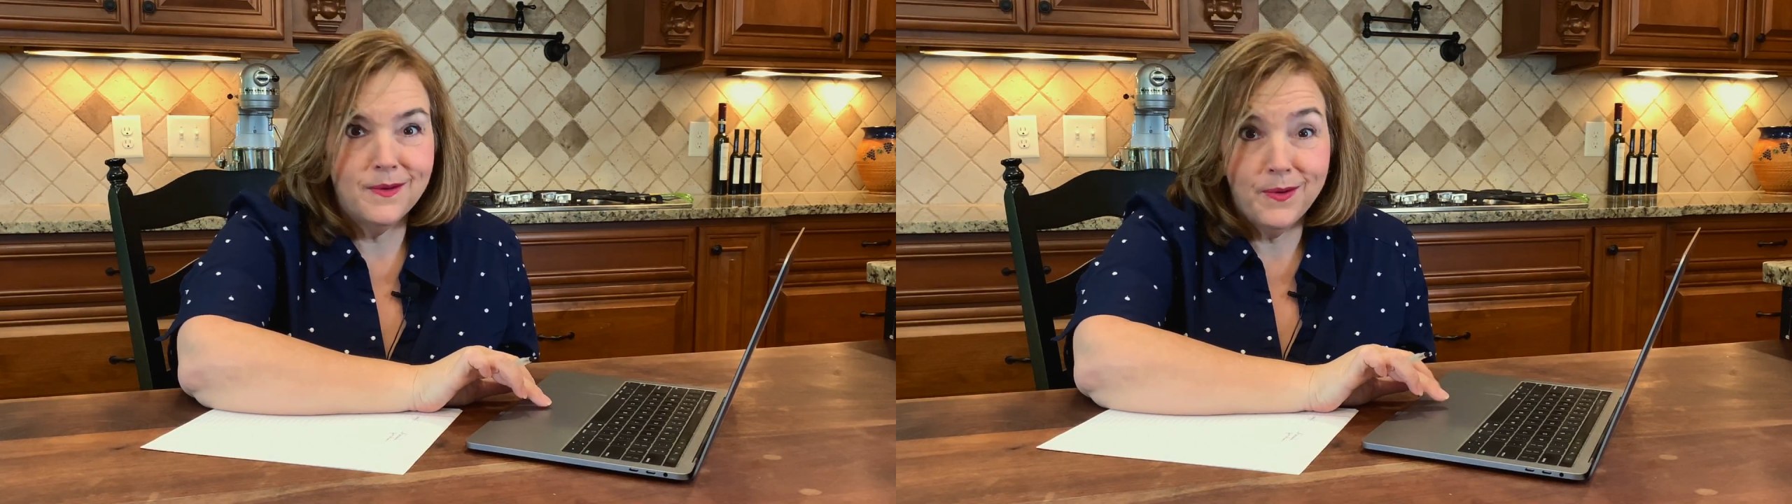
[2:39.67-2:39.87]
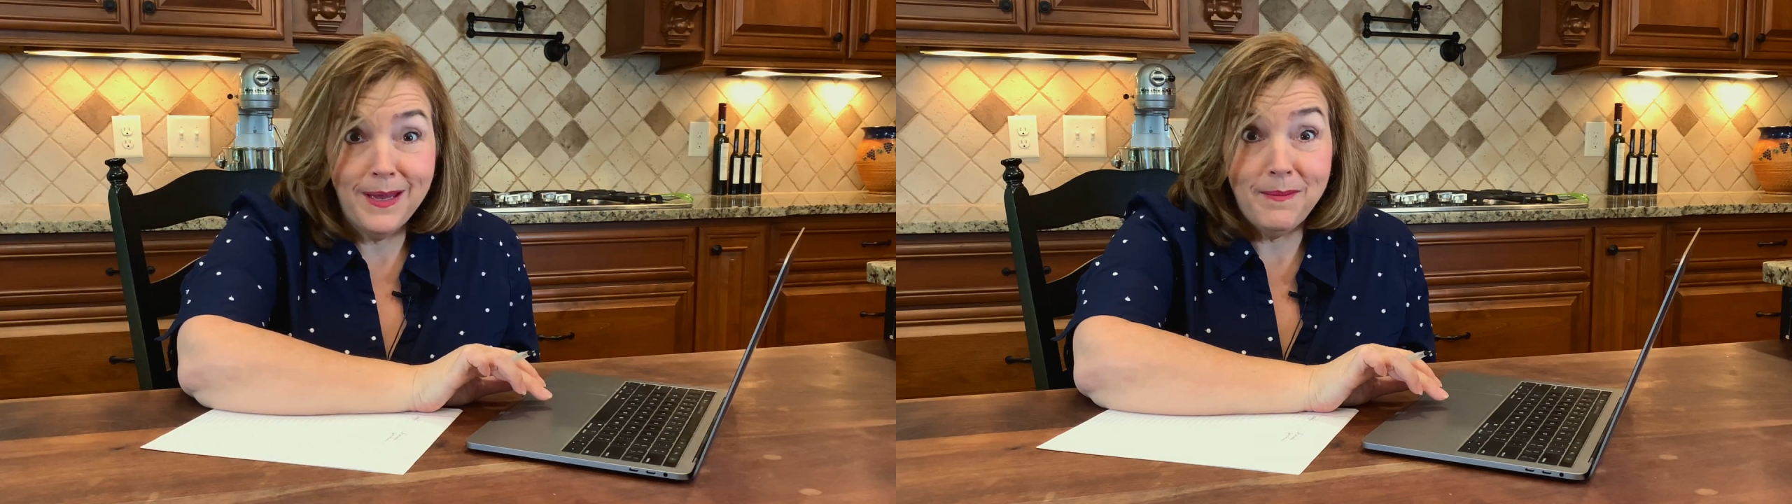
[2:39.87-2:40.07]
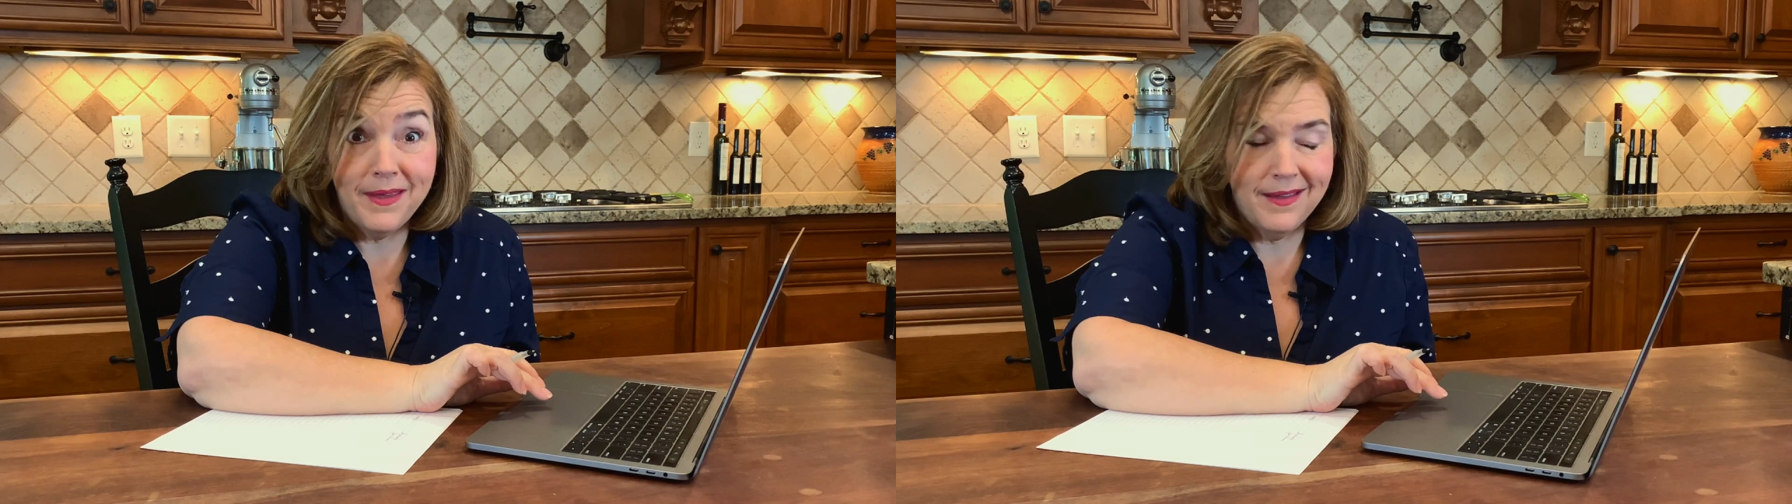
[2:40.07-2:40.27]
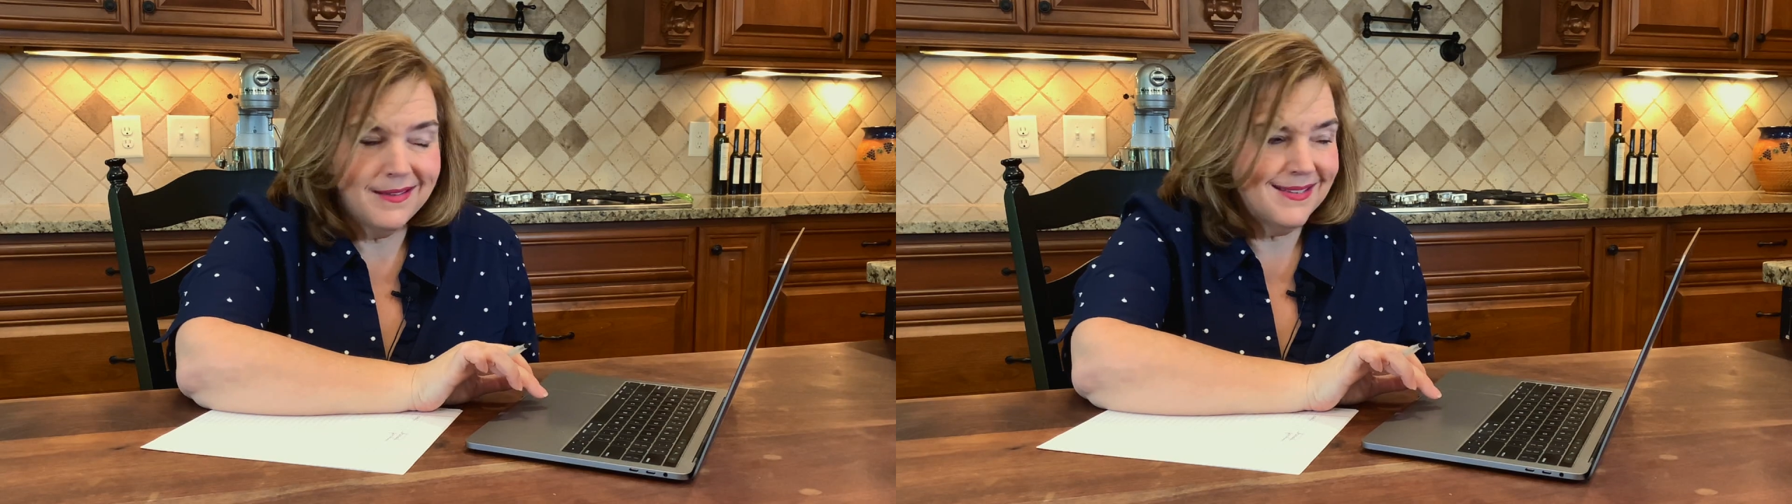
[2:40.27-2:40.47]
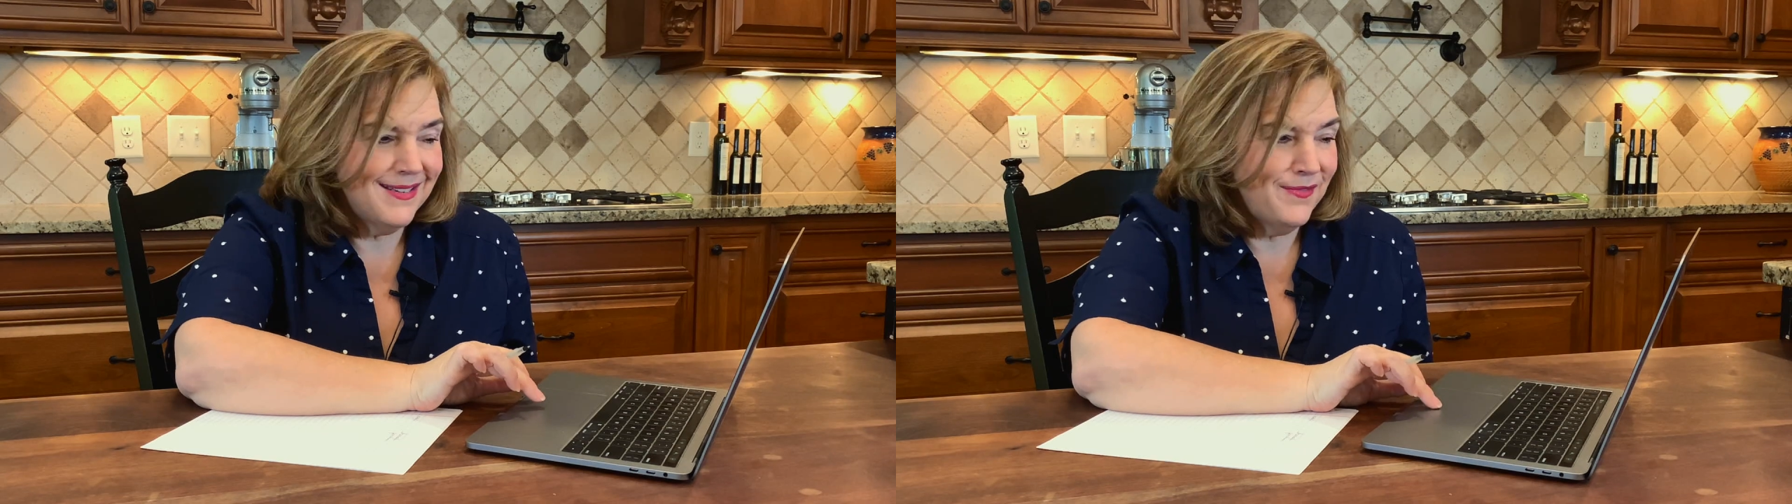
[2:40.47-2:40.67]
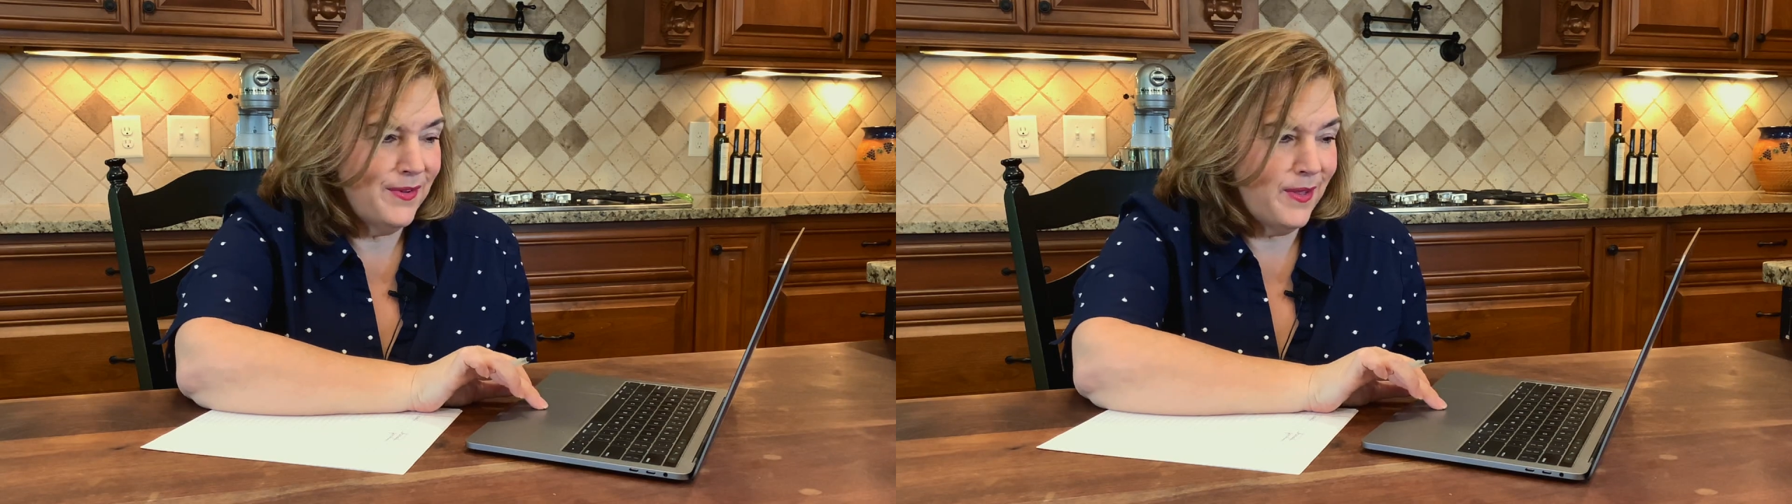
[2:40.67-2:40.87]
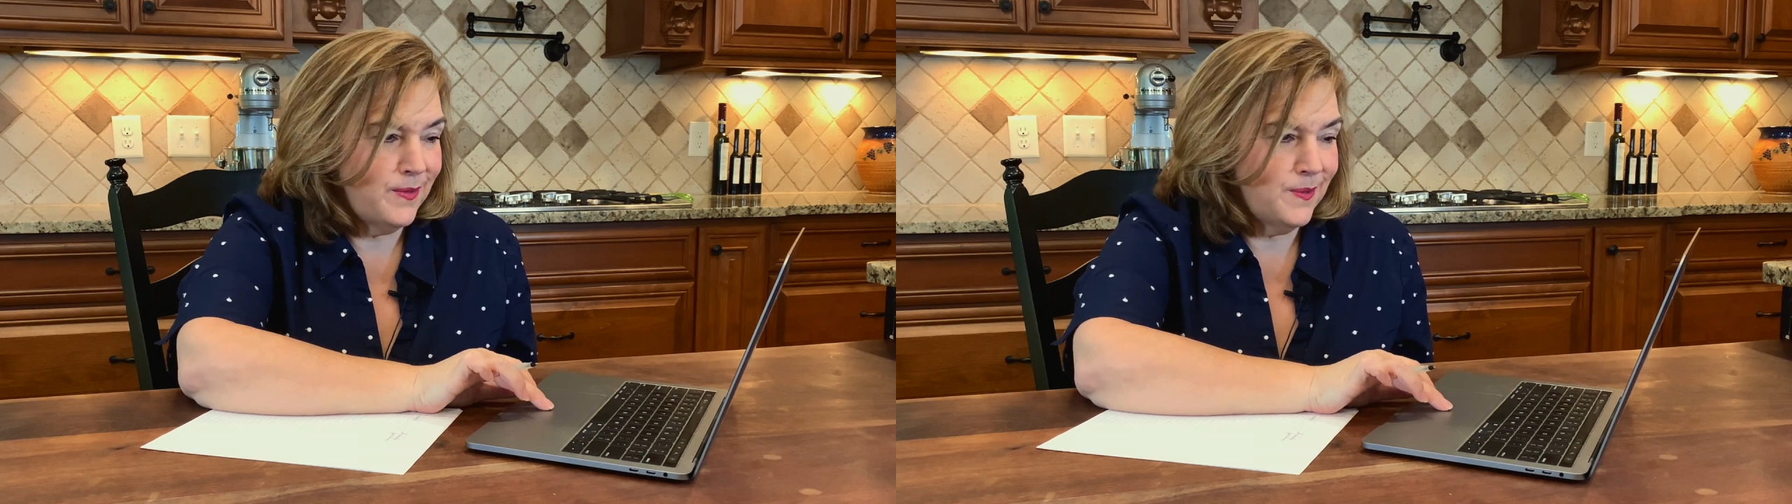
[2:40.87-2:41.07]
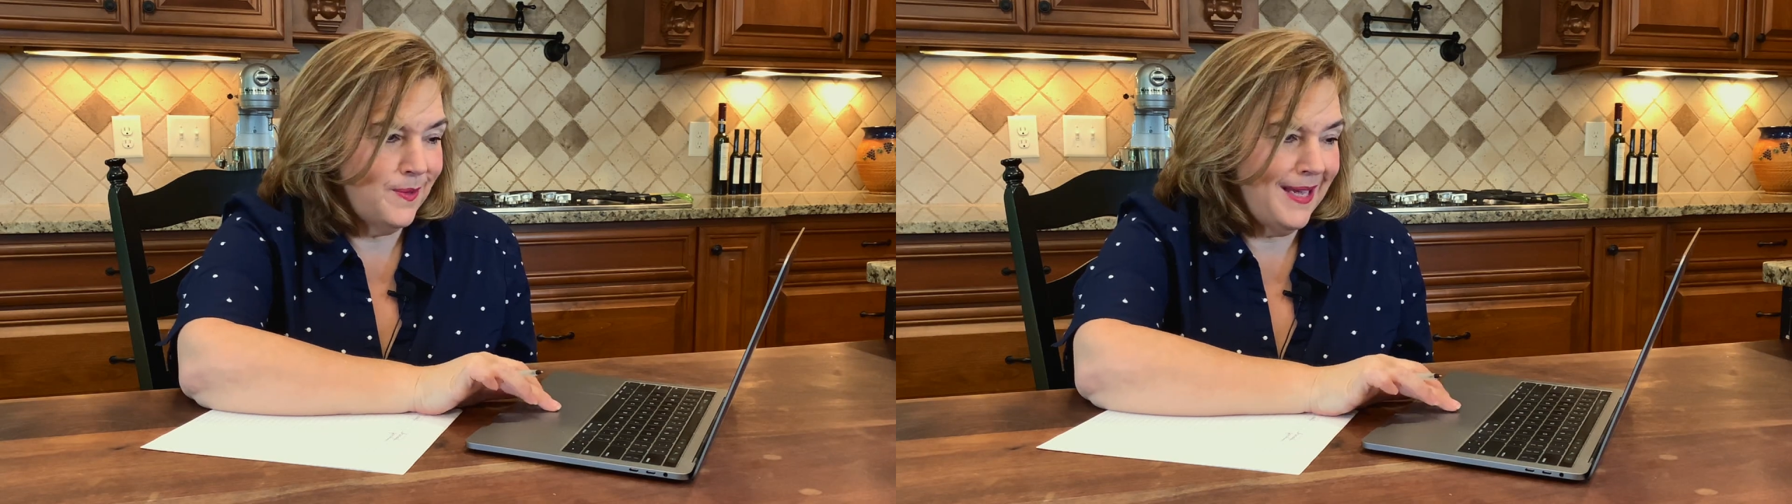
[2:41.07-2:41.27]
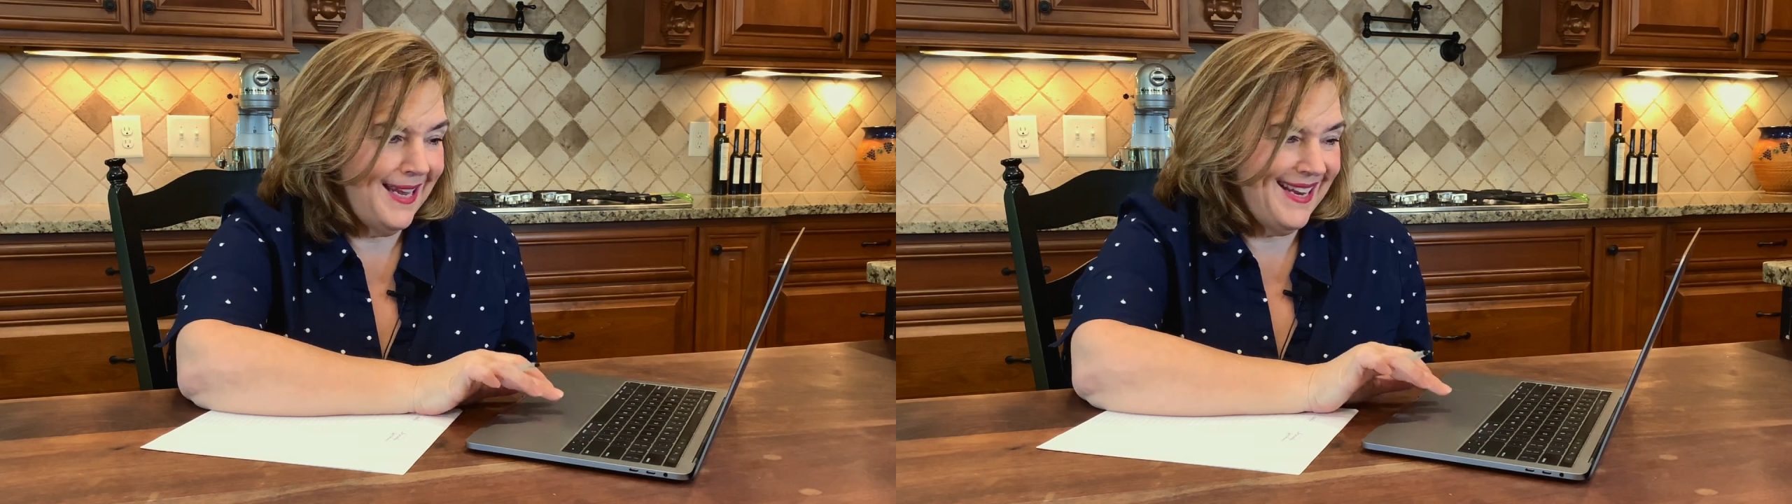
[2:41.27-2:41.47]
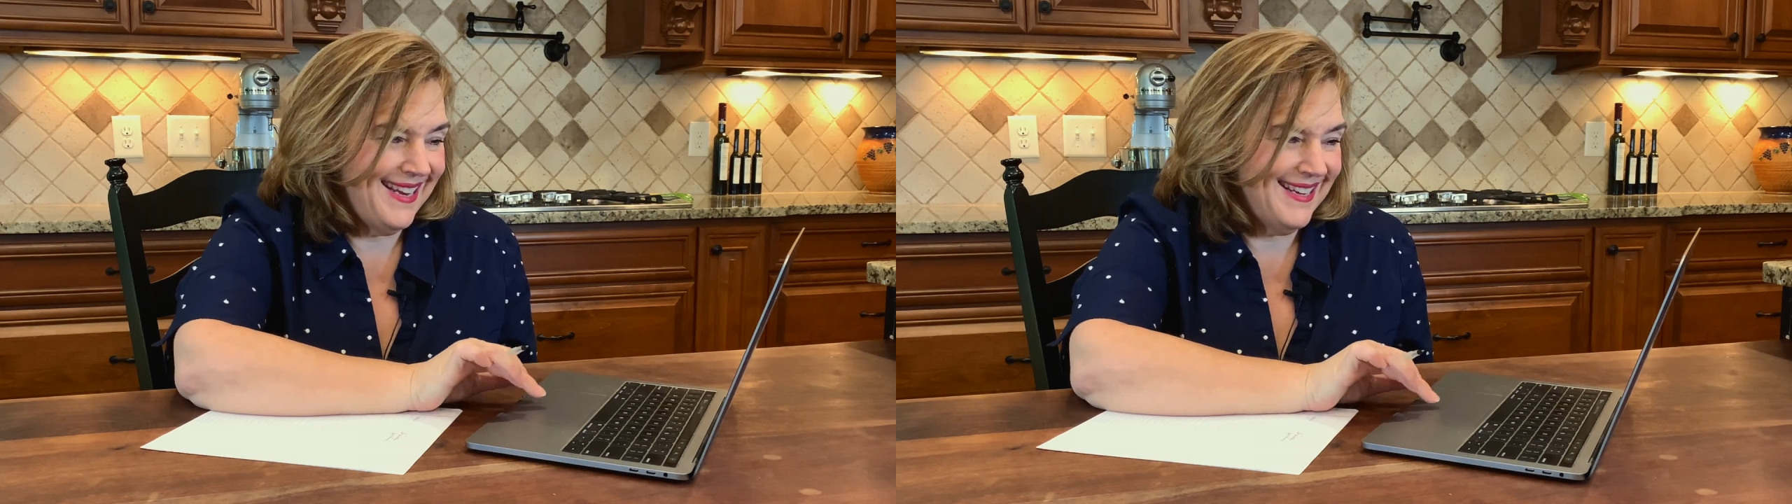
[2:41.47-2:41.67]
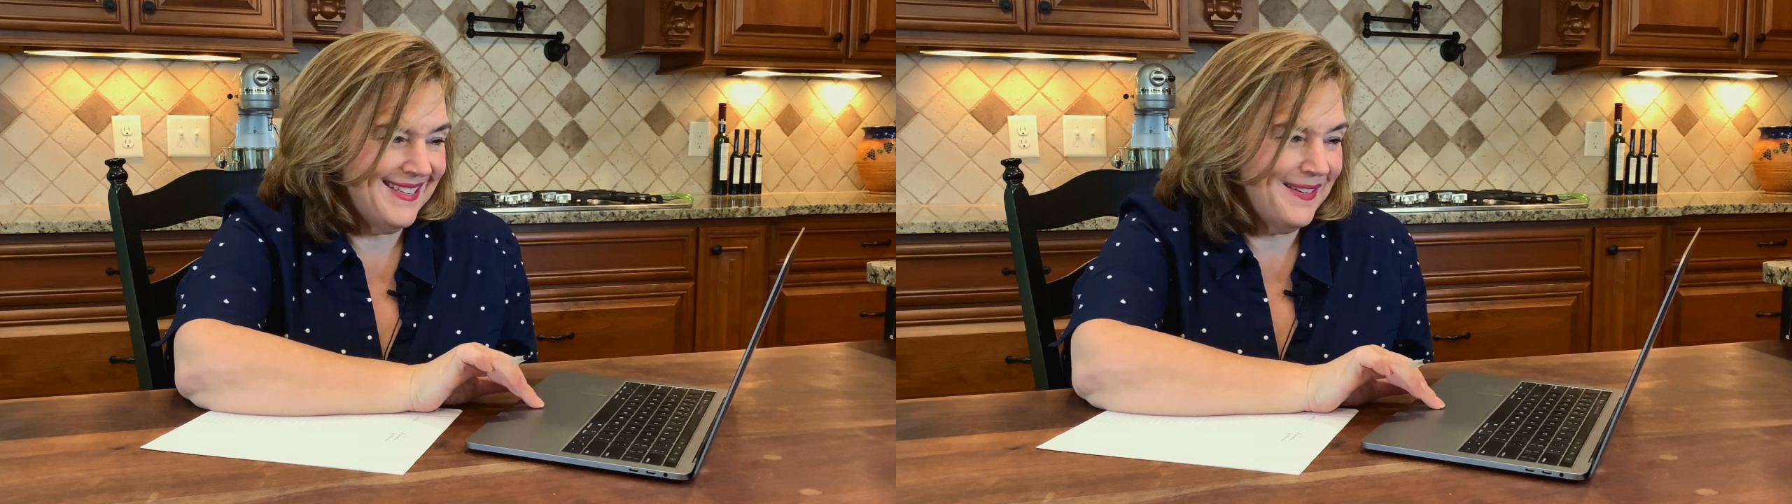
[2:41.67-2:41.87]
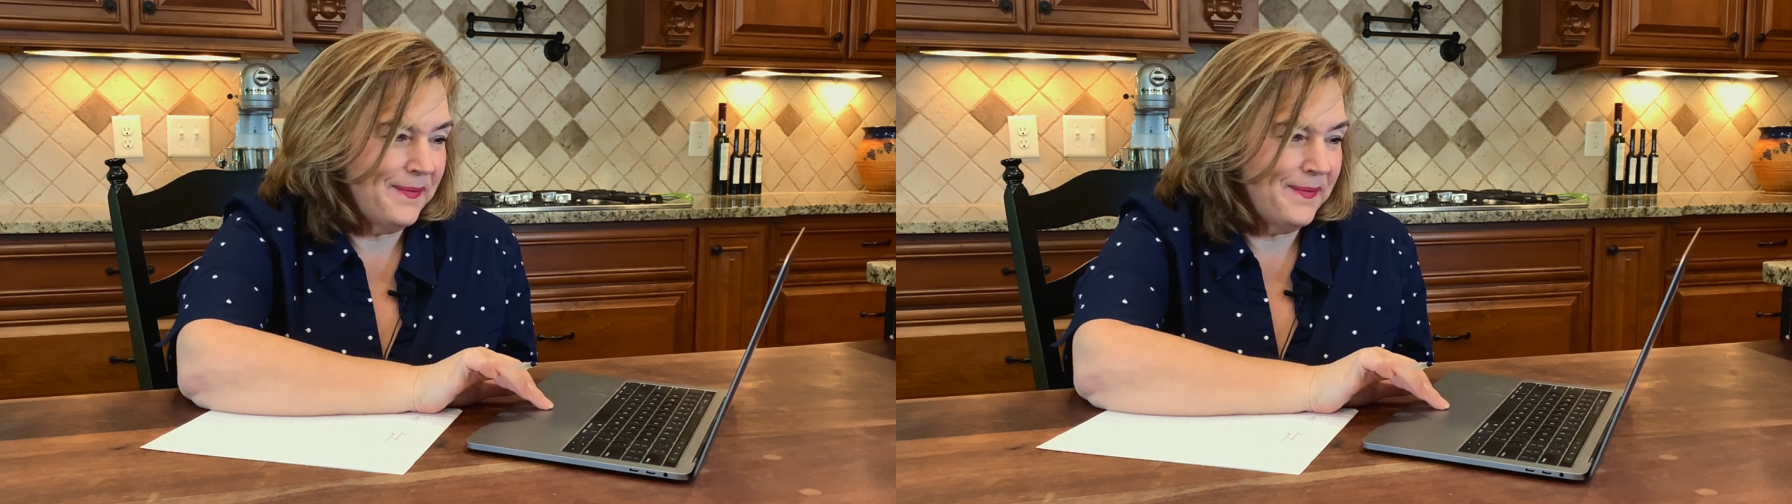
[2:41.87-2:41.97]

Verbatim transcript: green beans for those zucchinis.